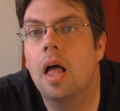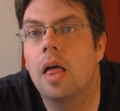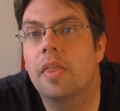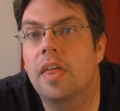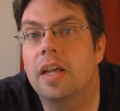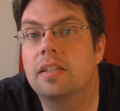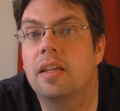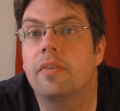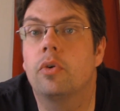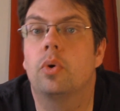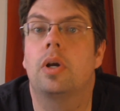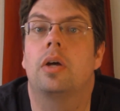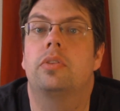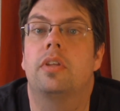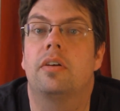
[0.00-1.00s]
Thanks everyone
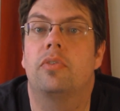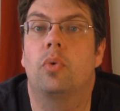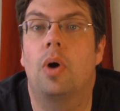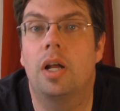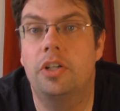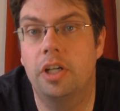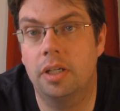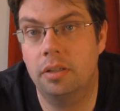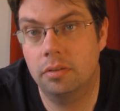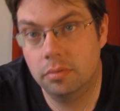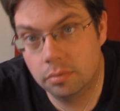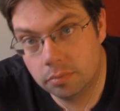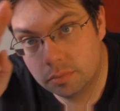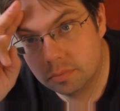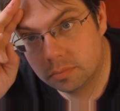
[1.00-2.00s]
out there for watching,
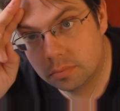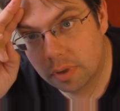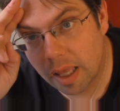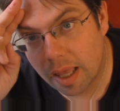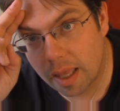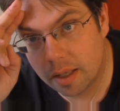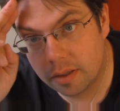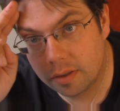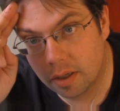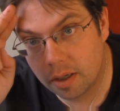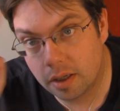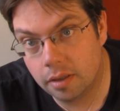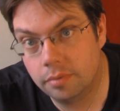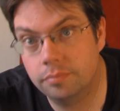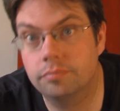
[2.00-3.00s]
and
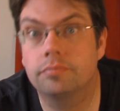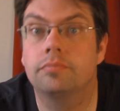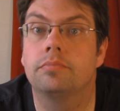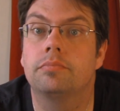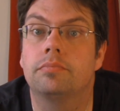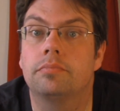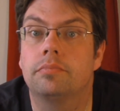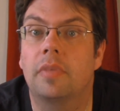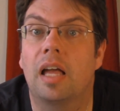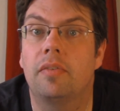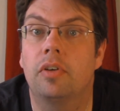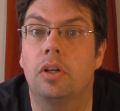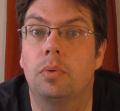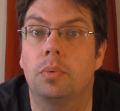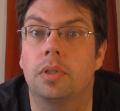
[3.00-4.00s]
have a
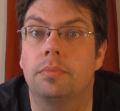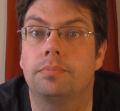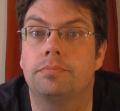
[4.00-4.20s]
good one.